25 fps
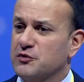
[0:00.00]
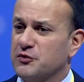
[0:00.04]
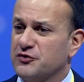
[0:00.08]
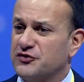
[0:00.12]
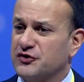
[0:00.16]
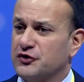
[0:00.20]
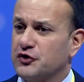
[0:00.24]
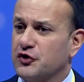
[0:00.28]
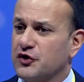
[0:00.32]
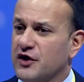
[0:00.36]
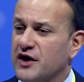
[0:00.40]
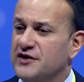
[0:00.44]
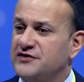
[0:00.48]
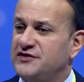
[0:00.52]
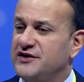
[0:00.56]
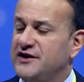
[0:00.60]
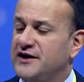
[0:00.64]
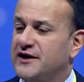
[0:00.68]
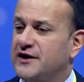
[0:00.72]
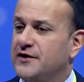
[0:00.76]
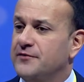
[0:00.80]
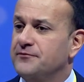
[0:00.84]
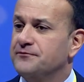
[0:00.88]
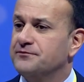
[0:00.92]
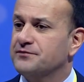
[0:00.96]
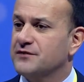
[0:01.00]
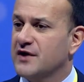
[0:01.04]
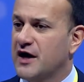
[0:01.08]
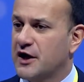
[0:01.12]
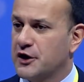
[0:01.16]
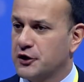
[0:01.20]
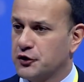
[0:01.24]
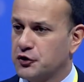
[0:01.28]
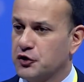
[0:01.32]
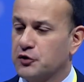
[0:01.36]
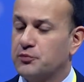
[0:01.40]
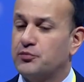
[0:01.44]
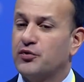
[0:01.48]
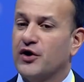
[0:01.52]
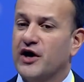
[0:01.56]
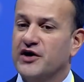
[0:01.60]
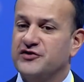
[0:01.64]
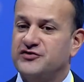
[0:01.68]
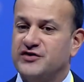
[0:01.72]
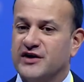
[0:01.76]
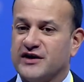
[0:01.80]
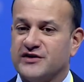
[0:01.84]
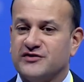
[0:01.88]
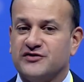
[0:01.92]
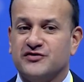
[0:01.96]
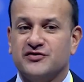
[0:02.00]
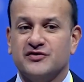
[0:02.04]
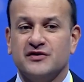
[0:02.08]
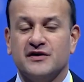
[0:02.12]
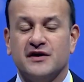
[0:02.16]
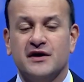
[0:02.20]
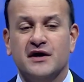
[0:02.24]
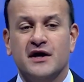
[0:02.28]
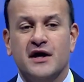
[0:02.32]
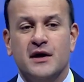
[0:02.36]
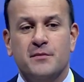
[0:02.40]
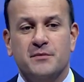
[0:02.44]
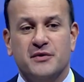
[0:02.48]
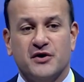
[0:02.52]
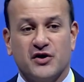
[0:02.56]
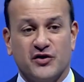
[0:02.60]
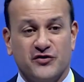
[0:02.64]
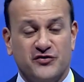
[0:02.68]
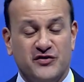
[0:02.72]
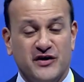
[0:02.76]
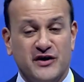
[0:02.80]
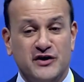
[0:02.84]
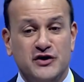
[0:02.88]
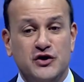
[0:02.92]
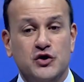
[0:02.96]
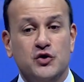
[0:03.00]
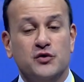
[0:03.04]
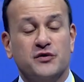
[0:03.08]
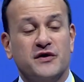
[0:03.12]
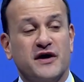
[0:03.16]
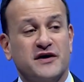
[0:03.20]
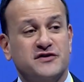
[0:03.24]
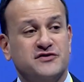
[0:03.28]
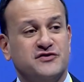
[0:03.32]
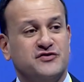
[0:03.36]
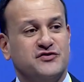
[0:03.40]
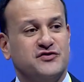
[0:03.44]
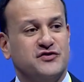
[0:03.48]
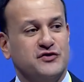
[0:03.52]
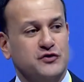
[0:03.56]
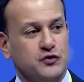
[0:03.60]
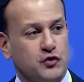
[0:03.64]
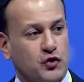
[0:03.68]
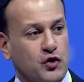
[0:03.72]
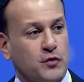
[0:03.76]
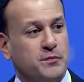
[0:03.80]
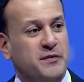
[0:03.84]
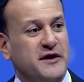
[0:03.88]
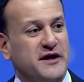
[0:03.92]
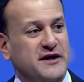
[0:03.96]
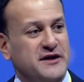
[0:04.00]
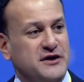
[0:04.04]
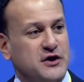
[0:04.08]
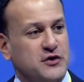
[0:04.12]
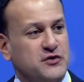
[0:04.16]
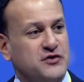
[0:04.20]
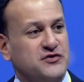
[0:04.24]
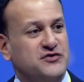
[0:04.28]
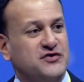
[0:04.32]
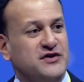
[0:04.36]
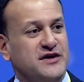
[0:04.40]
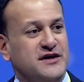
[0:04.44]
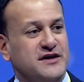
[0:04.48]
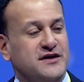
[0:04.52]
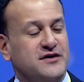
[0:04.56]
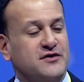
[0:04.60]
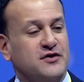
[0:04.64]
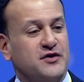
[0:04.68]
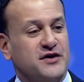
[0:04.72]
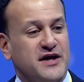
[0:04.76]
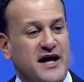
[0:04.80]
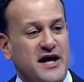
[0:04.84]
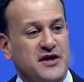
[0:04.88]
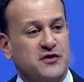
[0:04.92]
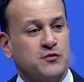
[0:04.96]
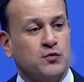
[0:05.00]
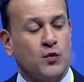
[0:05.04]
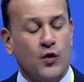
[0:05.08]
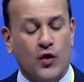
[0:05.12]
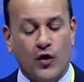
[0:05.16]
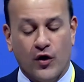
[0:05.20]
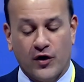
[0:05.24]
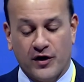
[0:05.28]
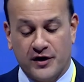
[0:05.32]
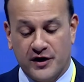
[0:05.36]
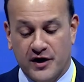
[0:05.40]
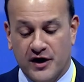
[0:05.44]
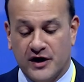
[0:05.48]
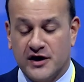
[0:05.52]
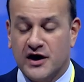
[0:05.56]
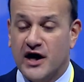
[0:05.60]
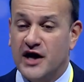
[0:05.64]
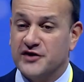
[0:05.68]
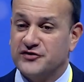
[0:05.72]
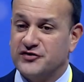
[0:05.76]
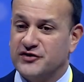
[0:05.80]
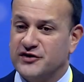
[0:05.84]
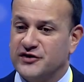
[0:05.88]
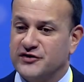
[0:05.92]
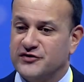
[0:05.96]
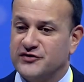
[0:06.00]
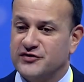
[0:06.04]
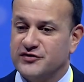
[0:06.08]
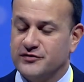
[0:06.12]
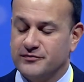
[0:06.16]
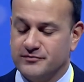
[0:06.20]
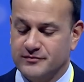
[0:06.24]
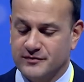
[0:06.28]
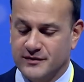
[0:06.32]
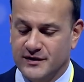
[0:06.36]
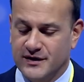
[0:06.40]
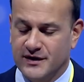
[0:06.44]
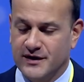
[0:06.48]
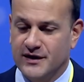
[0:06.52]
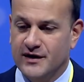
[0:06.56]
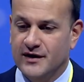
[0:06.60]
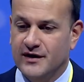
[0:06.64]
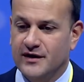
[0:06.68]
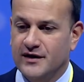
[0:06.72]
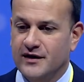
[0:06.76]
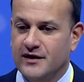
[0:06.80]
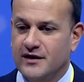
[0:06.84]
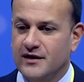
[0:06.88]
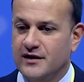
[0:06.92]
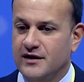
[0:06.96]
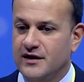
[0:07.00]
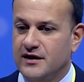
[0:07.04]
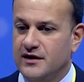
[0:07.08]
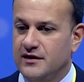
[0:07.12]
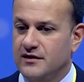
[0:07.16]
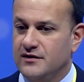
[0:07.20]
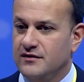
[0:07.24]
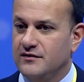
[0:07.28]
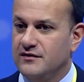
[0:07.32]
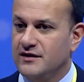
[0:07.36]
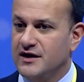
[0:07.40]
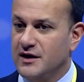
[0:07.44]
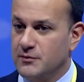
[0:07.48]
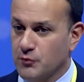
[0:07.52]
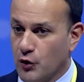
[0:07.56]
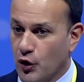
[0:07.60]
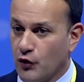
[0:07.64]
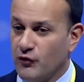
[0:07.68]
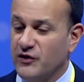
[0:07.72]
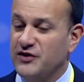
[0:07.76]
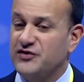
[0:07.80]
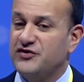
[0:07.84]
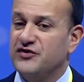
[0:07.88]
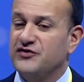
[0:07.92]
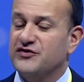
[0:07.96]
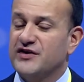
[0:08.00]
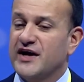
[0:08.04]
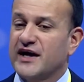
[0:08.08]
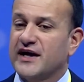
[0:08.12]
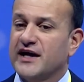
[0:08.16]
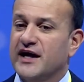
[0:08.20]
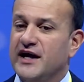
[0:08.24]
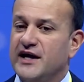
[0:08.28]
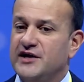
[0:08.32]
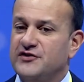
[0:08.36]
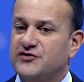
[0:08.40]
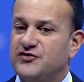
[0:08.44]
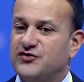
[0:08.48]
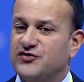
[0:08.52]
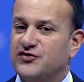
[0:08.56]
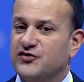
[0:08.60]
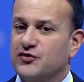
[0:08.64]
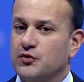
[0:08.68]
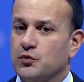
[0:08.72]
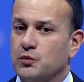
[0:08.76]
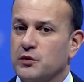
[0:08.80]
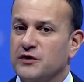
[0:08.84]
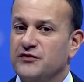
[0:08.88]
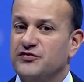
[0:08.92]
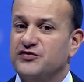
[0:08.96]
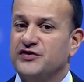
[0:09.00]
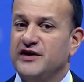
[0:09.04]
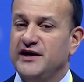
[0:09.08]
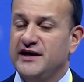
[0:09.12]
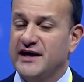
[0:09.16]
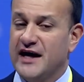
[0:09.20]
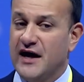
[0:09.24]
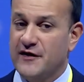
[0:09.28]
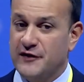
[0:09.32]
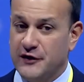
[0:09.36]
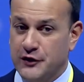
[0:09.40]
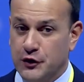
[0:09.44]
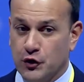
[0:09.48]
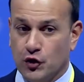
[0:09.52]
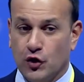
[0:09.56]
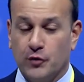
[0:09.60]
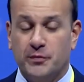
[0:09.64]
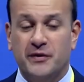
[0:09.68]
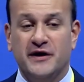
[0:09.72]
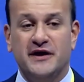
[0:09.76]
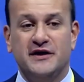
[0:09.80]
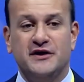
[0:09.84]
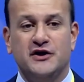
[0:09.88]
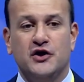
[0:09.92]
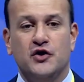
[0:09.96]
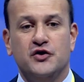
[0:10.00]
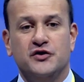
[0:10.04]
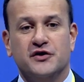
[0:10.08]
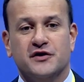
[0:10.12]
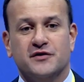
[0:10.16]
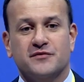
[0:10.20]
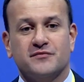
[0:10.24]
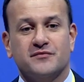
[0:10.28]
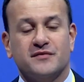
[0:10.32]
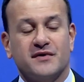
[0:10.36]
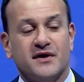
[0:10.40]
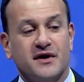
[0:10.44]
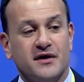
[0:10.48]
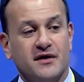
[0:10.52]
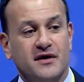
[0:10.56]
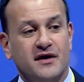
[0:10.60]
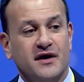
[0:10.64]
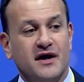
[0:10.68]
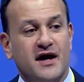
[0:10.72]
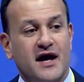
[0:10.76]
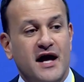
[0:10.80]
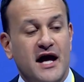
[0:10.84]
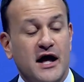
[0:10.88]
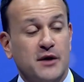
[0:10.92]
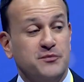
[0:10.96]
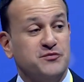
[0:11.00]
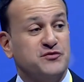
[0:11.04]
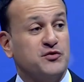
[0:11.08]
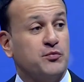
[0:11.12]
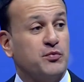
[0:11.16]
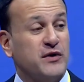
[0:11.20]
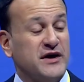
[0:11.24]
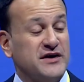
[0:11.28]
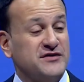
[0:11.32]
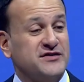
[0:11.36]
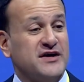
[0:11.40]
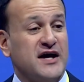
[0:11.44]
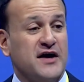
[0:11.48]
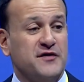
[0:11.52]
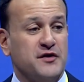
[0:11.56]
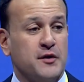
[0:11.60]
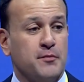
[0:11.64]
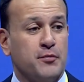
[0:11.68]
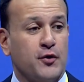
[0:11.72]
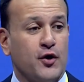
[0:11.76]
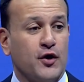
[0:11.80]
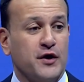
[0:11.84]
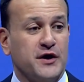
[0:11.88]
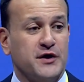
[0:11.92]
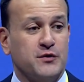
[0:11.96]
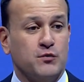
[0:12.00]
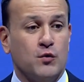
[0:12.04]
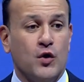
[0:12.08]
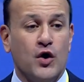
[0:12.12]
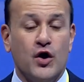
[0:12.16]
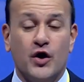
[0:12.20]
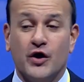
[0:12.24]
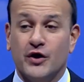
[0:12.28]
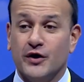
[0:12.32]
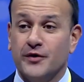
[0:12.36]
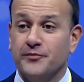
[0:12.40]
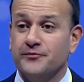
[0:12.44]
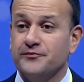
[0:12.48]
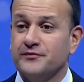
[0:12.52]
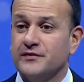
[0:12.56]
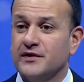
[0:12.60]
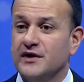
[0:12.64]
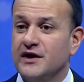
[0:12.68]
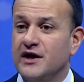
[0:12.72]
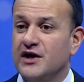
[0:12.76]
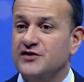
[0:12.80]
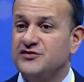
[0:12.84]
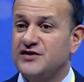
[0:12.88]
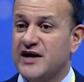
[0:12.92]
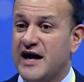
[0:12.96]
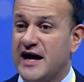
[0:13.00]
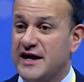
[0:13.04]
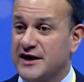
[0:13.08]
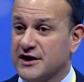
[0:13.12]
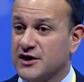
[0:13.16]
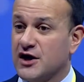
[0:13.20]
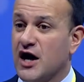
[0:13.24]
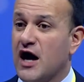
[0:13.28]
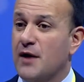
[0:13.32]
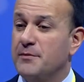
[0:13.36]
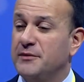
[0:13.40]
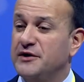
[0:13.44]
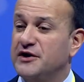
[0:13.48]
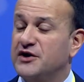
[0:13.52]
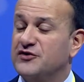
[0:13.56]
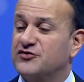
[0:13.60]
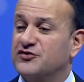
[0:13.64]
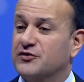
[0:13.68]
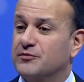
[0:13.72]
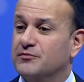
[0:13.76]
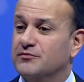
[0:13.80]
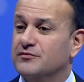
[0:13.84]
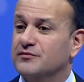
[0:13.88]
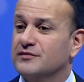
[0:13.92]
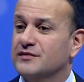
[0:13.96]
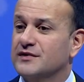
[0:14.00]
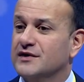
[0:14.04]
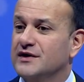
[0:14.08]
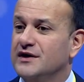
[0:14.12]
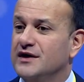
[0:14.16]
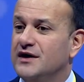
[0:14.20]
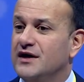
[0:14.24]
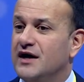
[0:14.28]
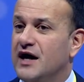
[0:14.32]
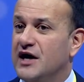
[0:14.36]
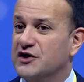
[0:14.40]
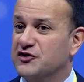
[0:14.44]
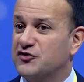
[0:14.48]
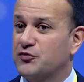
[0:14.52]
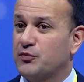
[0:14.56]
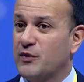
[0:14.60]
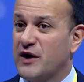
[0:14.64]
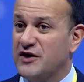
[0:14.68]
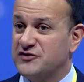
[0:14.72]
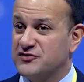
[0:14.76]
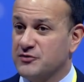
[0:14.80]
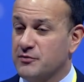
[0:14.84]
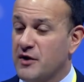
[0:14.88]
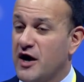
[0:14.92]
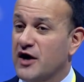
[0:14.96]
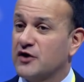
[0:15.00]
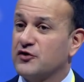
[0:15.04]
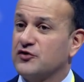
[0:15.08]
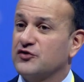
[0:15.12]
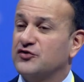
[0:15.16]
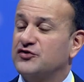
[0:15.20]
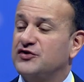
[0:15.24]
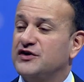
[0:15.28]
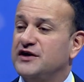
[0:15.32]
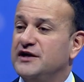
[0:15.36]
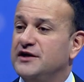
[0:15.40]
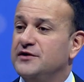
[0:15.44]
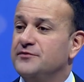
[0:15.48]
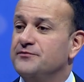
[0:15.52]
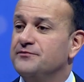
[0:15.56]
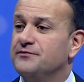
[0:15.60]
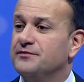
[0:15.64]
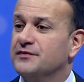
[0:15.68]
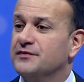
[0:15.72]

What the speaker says: was a good idea and a good project because they knew that European unity could end war on our continent. In more recent decades, we've seen how the European Union helped to bring down the Berlin Wall to end communism and spread democracy,